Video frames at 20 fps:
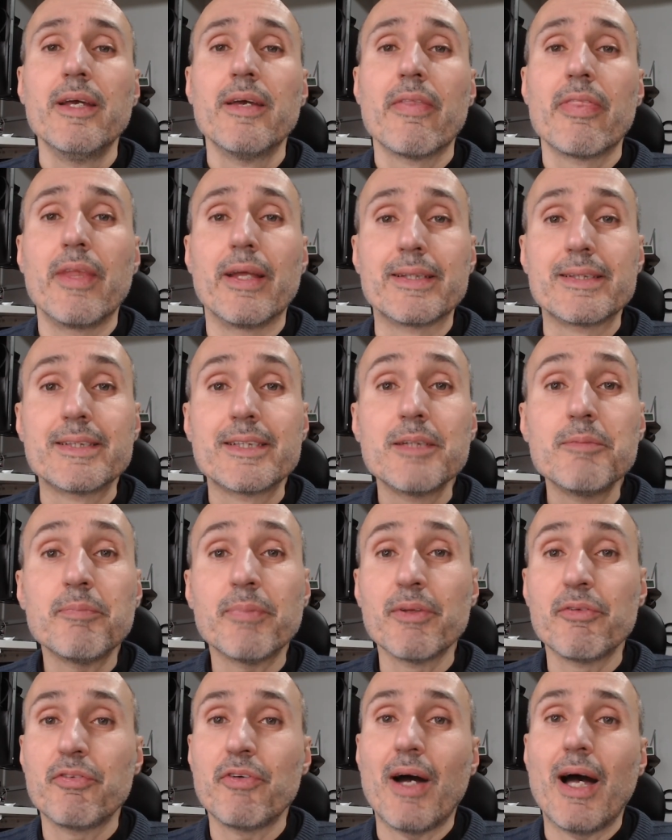that
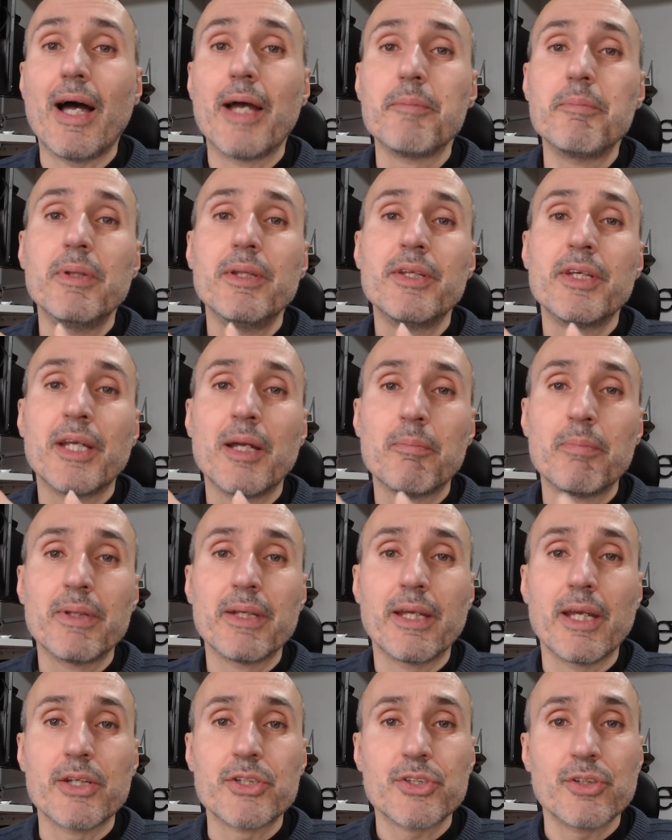simplify building
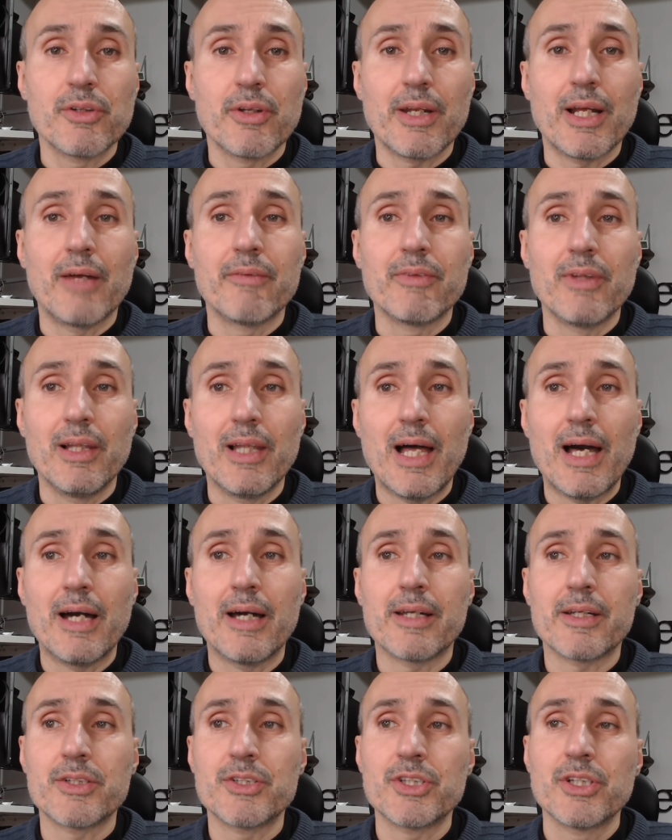application around
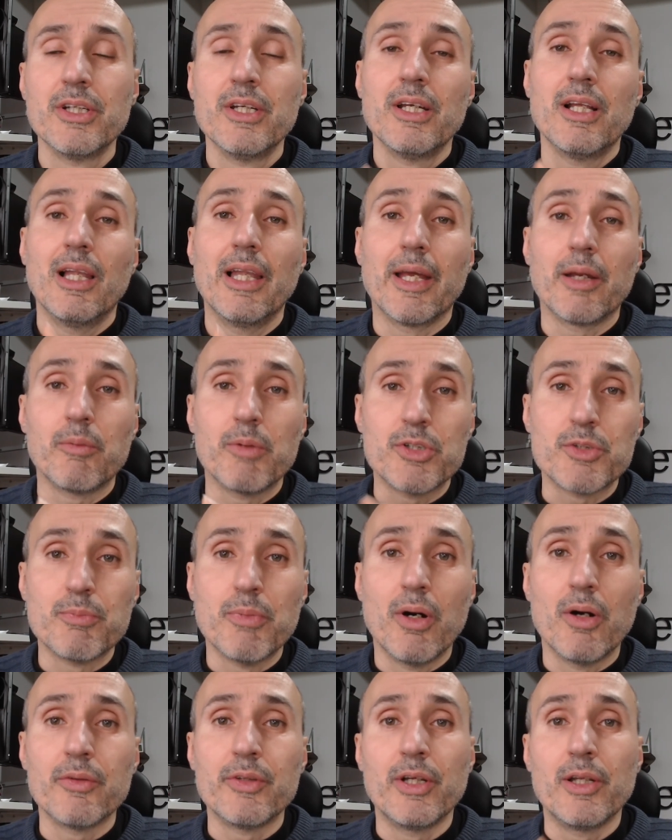large language
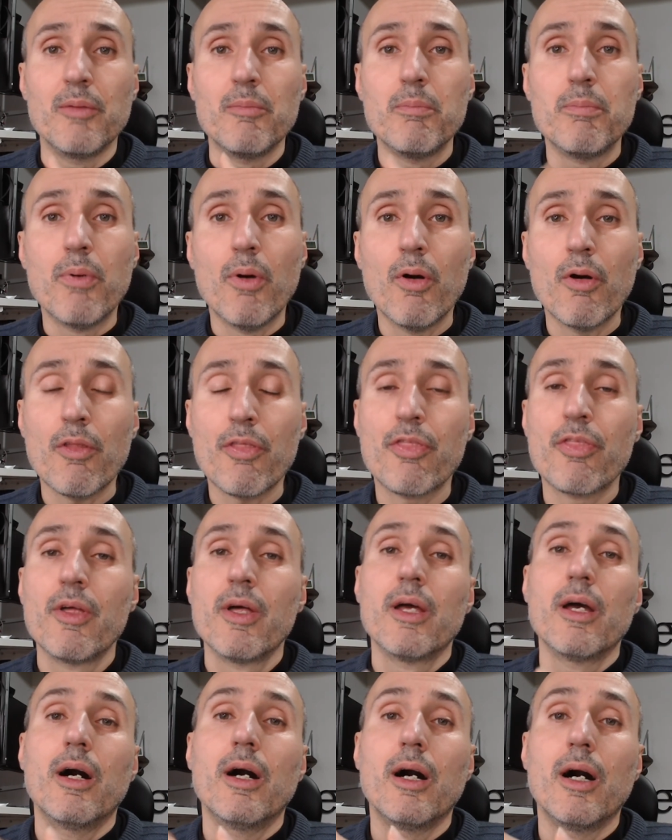model, both
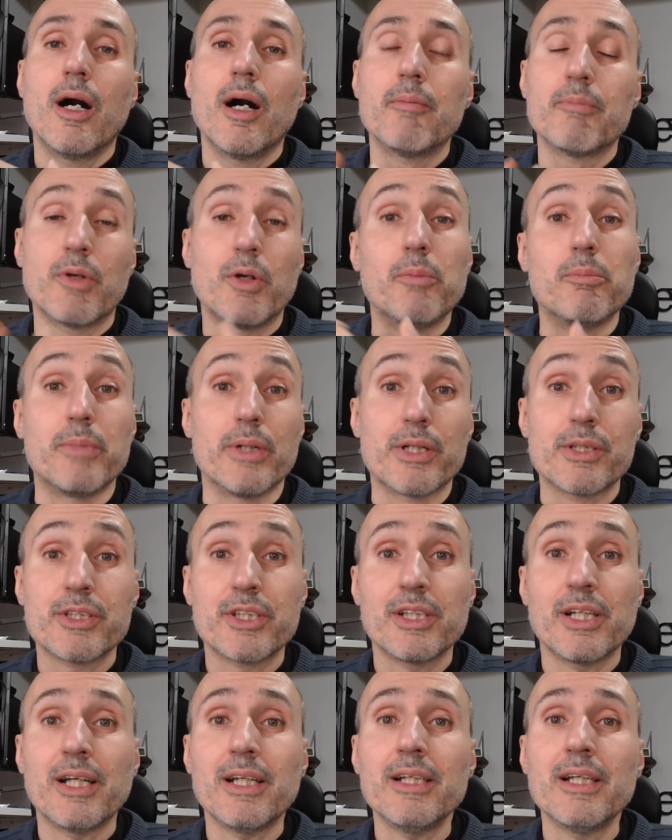
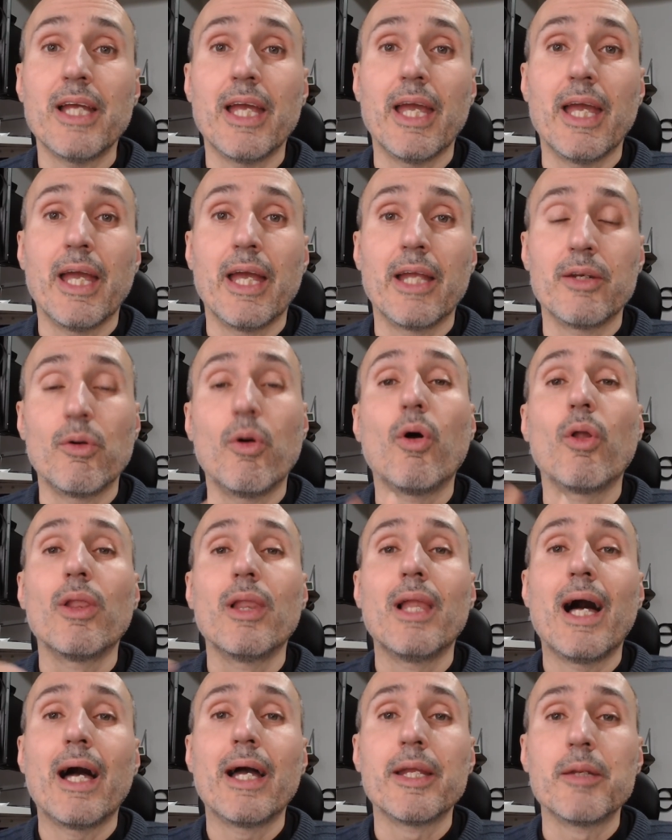commercial and
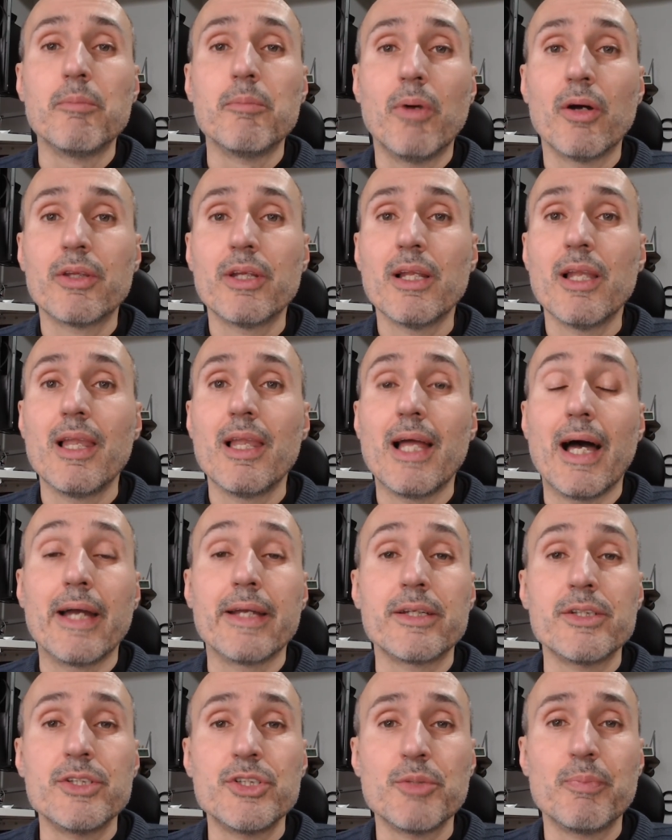online model
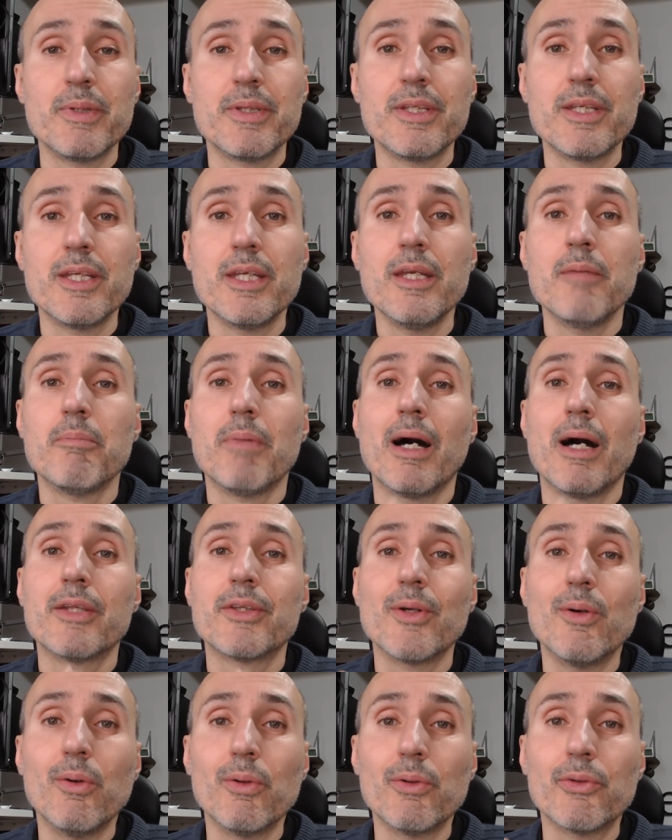like GPT, but
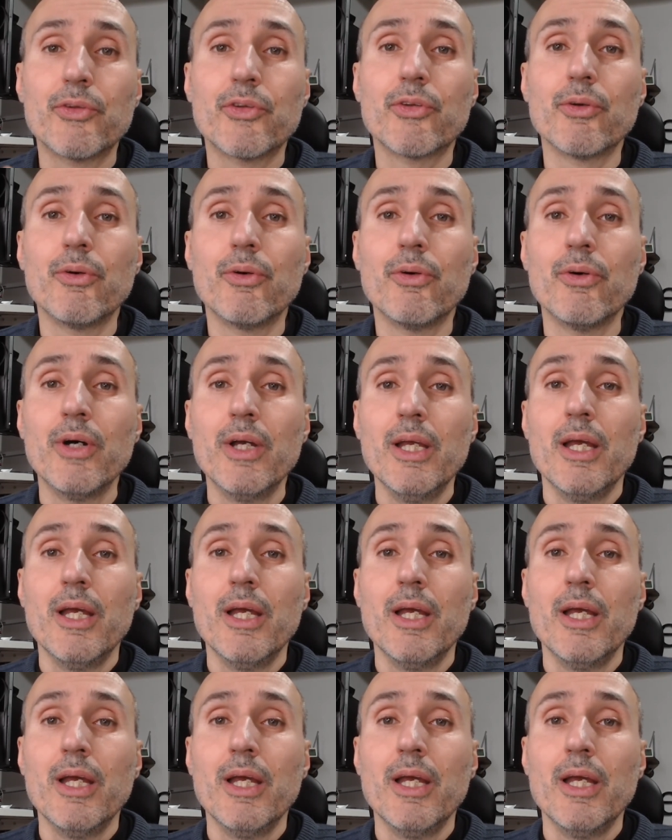also